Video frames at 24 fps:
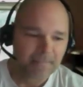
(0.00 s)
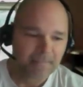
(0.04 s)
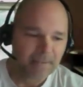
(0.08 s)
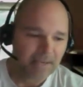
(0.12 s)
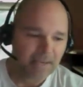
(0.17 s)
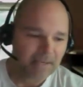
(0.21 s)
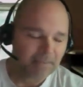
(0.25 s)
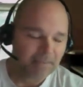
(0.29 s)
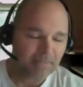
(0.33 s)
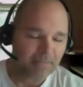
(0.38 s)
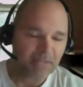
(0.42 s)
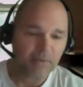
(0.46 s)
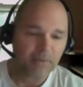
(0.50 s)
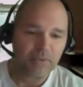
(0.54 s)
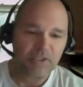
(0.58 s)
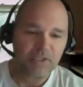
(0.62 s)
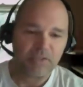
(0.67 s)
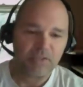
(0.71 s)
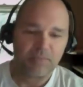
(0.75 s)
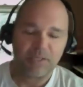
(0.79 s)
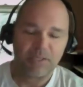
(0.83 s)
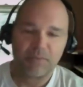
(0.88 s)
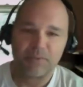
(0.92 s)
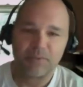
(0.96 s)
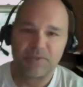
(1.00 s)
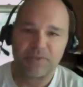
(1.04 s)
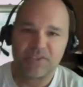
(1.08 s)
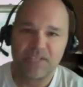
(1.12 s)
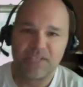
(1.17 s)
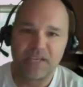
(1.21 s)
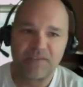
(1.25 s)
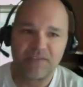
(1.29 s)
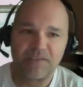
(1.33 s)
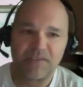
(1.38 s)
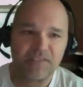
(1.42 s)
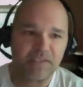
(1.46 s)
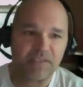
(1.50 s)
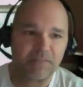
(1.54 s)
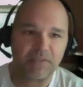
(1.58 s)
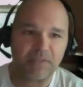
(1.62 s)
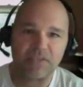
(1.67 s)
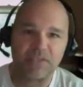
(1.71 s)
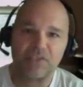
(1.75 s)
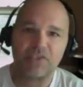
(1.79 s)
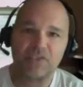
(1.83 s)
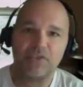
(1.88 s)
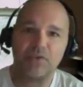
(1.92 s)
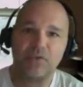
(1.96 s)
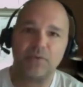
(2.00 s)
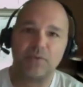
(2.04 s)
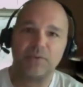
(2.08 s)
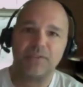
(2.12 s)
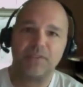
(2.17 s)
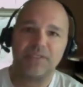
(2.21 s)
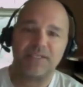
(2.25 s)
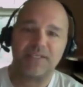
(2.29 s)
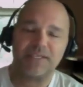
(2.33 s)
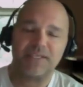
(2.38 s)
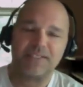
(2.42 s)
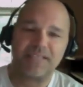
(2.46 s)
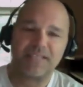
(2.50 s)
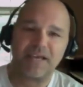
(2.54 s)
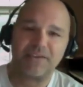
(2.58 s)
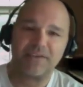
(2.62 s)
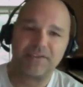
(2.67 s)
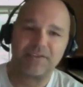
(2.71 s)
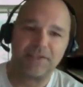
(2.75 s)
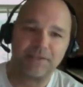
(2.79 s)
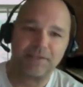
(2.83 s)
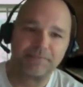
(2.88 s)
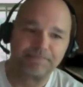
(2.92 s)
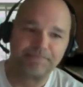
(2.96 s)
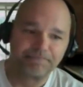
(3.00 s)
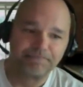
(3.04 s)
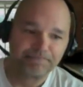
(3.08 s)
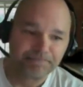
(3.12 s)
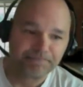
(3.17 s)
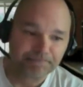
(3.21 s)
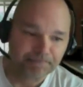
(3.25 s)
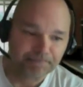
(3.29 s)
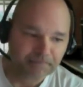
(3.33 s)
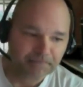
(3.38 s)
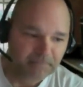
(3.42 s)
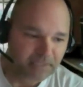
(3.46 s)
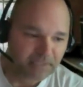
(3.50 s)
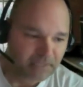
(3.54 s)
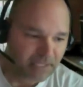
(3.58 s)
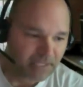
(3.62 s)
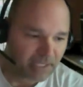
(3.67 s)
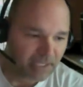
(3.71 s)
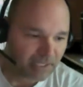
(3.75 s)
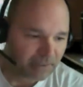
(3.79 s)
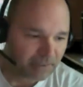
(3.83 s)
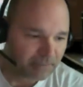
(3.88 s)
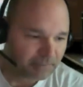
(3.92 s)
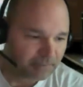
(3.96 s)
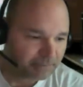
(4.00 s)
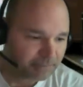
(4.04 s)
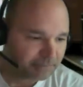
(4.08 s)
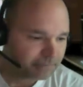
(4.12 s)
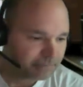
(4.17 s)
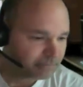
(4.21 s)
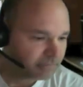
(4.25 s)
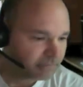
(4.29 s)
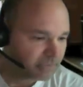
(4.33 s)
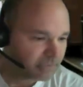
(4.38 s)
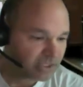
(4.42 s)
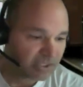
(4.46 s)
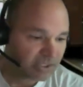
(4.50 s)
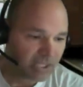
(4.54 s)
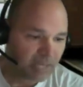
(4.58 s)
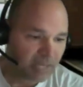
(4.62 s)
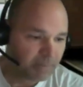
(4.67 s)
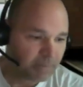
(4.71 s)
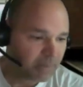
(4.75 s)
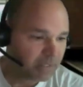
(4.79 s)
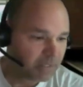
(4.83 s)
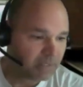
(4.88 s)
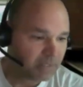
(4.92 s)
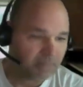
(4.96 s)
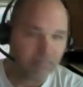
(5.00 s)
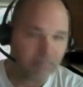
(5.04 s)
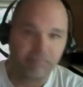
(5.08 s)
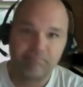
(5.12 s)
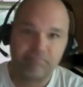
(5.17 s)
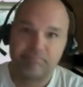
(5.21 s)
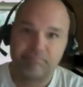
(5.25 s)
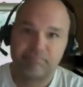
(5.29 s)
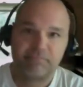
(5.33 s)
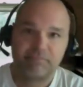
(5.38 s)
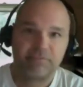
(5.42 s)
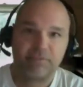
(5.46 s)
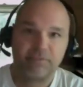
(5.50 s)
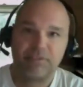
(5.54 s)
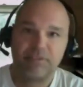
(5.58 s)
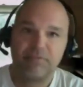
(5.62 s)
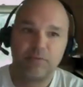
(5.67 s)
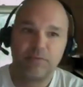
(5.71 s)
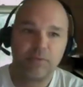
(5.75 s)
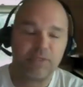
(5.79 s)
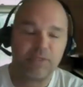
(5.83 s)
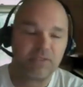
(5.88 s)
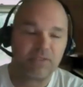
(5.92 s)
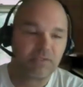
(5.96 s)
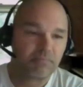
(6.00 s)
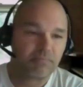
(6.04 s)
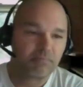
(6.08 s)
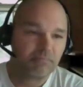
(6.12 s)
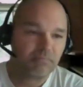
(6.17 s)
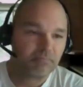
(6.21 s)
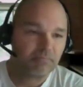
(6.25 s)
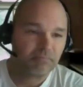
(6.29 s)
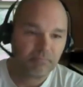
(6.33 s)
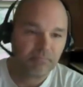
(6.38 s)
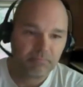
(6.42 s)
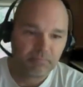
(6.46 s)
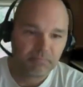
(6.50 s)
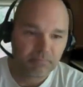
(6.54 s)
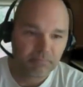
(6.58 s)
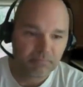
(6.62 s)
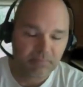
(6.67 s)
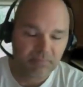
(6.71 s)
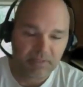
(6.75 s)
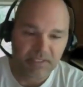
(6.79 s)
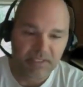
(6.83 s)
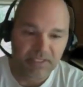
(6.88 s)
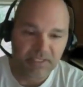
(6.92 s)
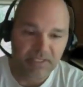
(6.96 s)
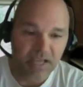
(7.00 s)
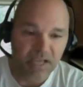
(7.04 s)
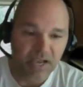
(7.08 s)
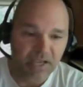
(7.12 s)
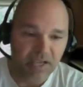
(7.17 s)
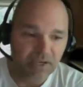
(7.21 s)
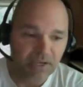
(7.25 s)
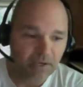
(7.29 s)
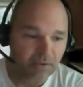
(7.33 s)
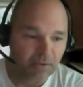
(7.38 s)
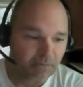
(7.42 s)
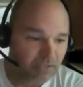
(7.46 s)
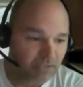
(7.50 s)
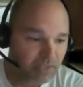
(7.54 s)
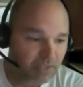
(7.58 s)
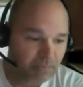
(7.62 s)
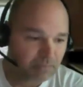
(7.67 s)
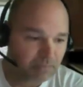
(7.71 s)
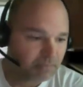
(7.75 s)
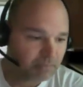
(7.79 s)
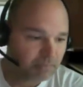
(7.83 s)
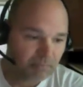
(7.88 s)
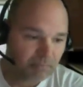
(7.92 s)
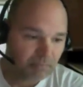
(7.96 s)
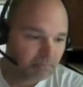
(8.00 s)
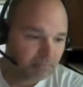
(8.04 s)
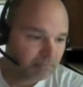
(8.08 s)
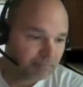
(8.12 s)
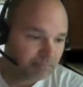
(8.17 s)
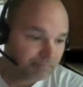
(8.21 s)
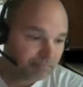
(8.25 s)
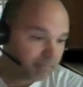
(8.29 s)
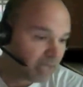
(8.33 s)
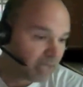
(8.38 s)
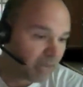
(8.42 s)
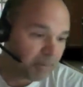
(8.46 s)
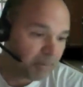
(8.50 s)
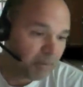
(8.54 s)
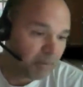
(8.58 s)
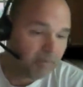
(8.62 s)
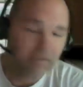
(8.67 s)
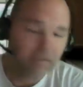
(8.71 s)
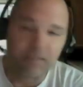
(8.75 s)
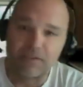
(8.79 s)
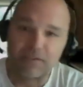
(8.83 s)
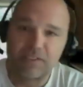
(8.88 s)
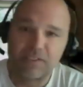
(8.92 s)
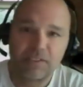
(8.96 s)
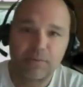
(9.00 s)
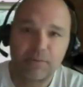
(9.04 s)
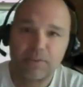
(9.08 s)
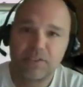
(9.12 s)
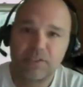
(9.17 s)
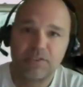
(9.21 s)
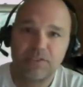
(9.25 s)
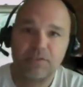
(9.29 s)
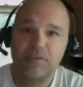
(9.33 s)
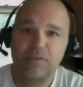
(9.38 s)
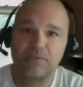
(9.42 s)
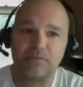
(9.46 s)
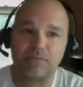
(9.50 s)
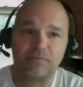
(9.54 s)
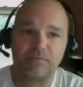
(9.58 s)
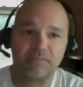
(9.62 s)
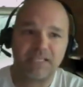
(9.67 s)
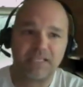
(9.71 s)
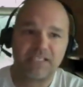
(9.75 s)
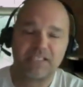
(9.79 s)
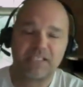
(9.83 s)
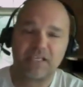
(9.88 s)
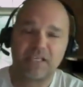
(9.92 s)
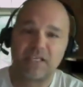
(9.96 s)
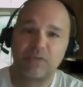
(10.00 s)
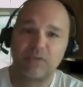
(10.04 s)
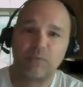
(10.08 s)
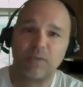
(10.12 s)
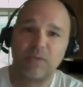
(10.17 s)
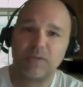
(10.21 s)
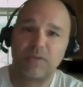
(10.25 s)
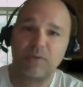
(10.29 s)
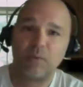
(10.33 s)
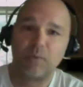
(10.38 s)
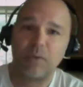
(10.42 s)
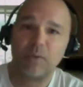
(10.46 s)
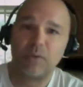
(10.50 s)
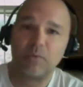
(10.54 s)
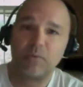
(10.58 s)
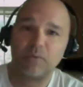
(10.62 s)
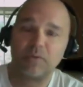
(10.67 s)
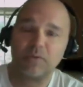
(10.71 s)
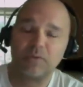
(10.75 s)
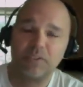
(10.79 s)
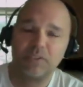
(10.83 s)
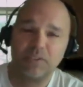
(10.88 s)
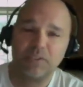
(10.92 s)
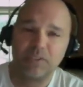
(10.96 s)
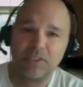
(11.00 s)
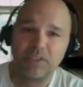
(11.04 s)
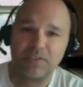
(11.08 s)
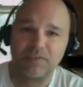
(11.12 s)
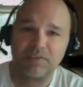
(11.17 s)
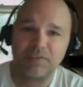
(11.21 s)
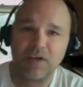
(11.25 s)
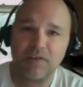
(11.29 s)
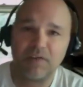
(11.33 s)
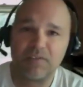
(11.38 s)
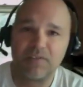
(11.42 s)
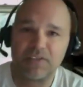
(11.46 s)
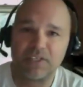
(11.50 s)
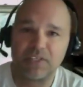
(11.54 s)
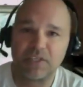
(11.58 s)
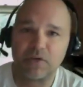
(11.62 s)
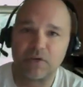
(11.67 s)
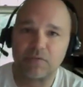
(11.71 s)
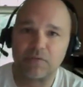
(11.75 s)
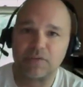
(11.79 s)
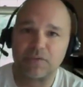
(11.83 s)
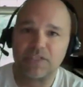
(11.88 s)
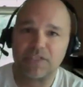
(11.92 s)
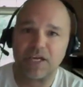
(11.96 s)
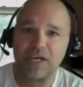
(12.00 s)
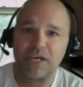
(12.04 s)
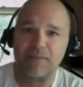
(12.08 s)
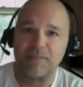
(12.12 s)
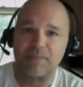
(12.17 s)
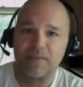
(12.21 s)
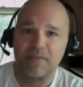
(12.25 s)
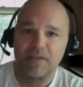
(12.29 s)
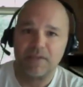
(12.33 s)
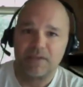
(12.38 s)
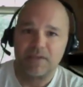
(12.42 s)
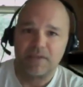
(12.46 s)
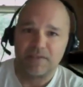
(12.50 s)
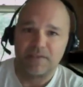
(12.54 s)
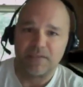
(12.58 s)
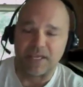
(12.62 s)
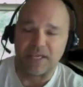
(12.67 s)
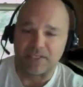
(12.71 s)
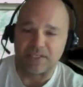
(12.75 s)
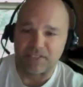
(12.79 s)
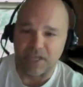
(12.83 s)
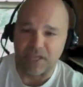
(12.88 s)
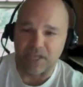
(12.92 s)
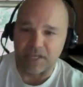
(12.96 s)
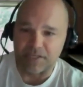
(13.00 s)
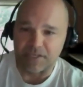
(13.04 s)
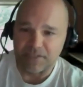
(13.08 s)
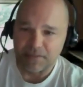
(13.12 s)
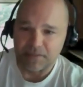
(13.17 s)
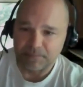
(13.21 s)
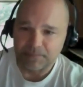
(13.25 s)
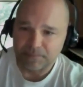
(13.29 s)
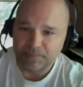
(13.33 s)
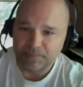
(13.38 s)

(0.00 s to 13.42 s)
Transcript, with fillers: And I'm not always going to be able to say if something's new is out there. Um, just type it in free voice. It's IO. Just pop over there, see what's new. That's kind of the way we'll evolve this thing over time. Thanks, guys.